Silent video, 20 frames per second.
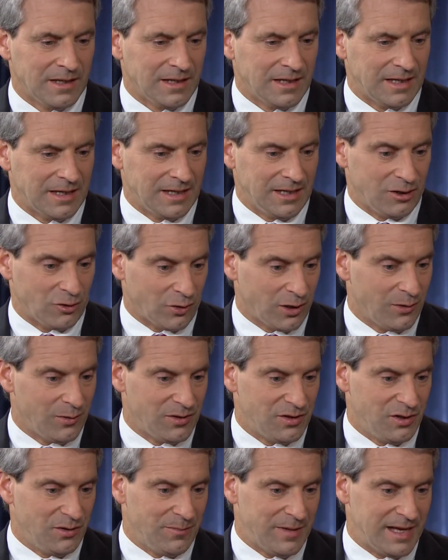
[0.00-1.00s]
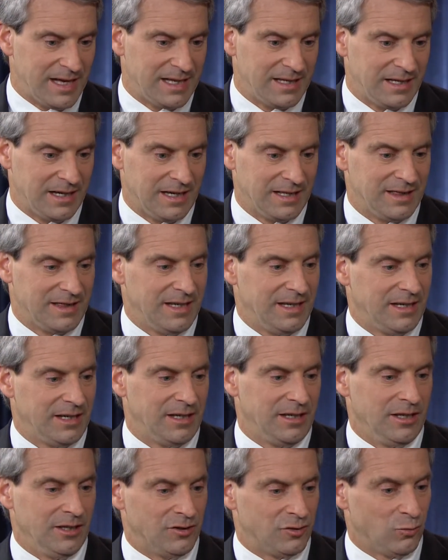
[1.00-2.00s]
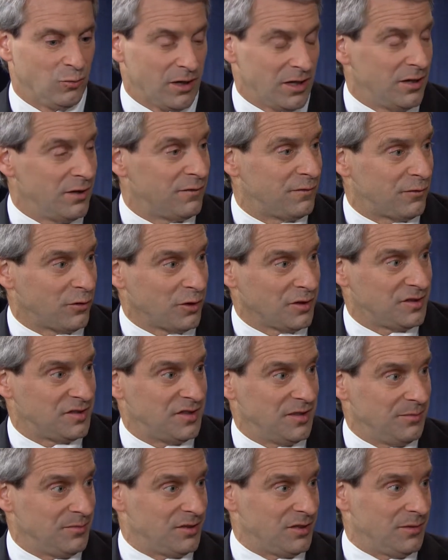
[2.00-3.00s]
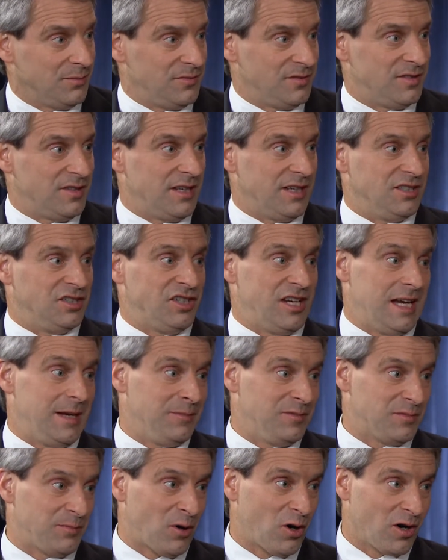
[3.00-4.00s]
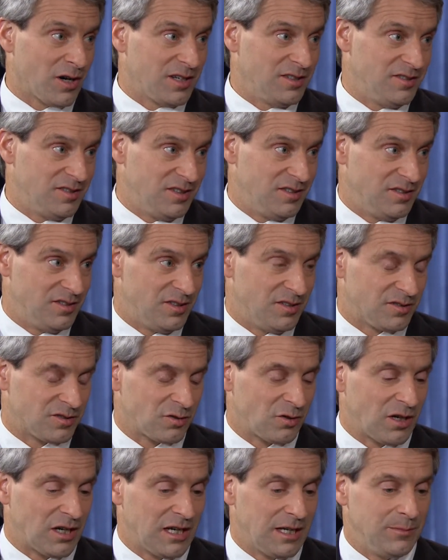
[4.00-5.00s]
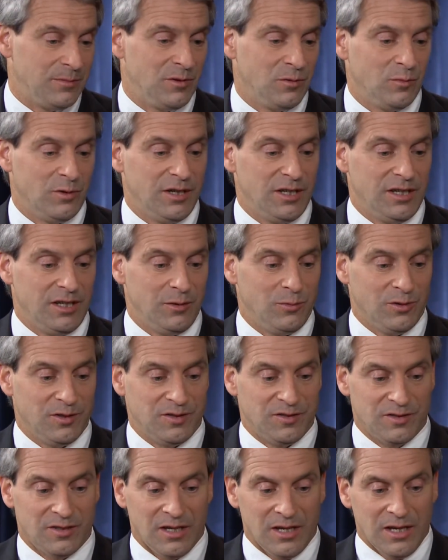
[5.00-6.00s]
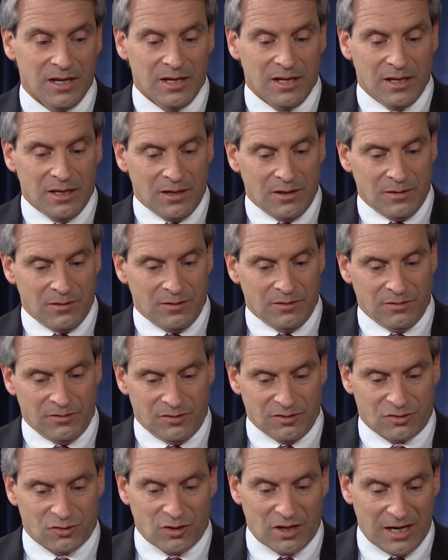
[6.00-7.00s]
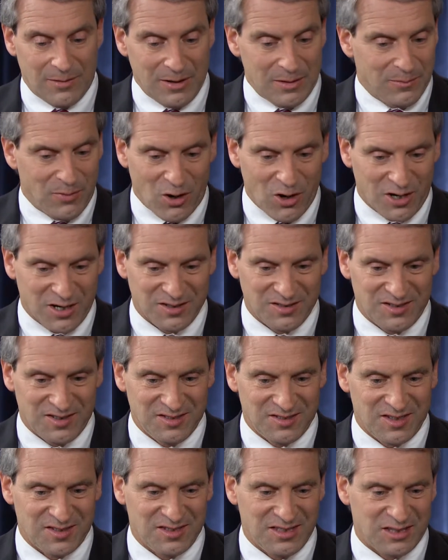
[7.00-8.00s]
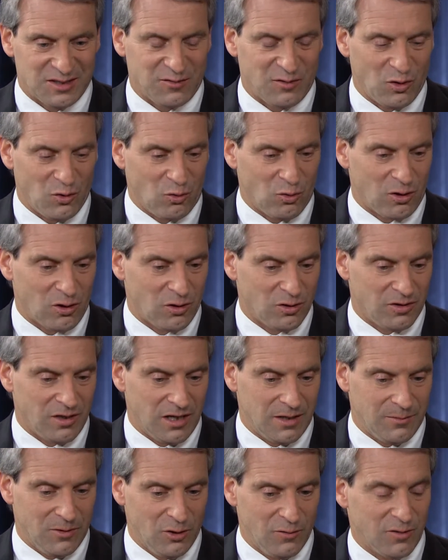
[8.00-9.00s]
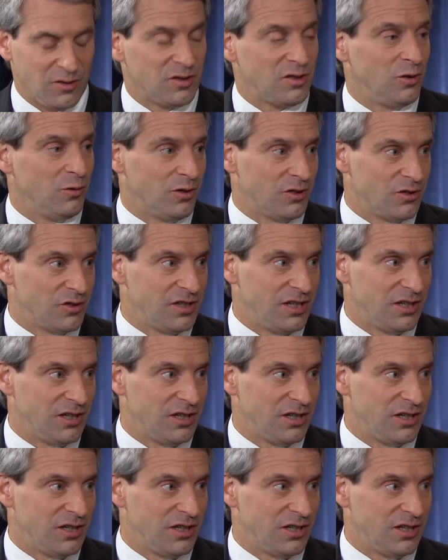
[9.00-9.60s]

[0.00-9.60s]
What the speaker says: I agree with you, Matt. I think it's one of the first symptoms that James Parkinson described when he was describing Parkinson's disease for the world over 200